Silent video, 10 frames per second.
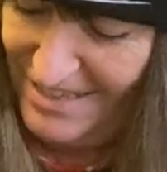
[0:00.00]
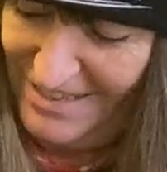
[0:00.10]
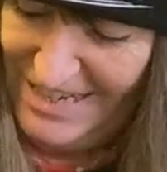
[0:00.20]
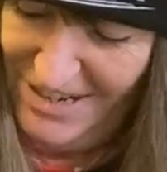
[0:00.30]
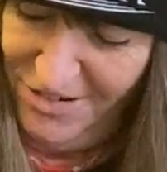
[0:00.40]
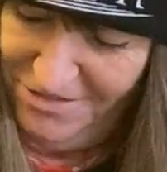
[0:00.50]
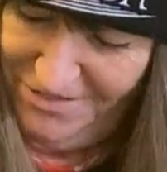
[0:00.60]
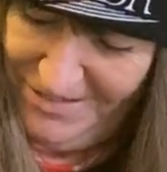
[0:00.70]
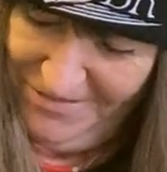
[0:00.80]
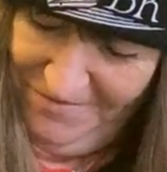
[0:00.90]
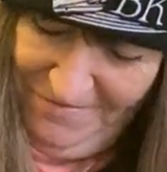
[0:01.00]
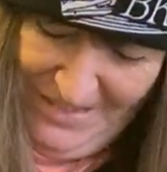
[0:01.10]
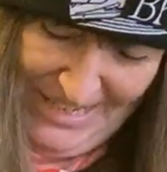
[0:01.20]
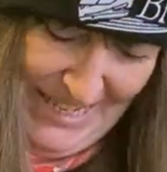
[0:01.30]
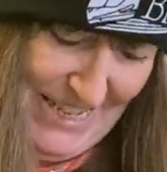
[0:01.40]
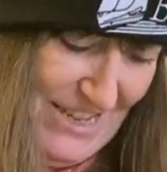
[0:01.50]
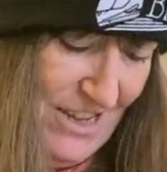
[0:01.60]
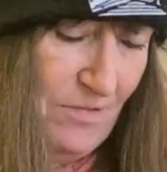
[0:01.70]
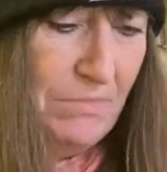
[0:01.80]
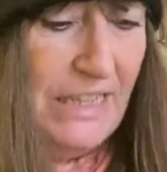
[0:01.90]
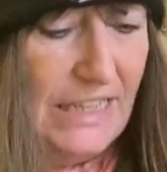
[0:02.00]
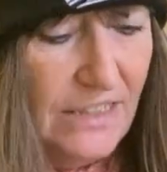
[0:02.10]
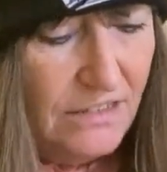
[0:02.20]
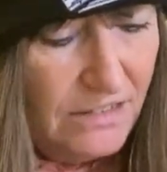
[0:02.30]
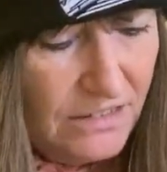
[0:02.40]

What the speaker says: the seat off. Minnie,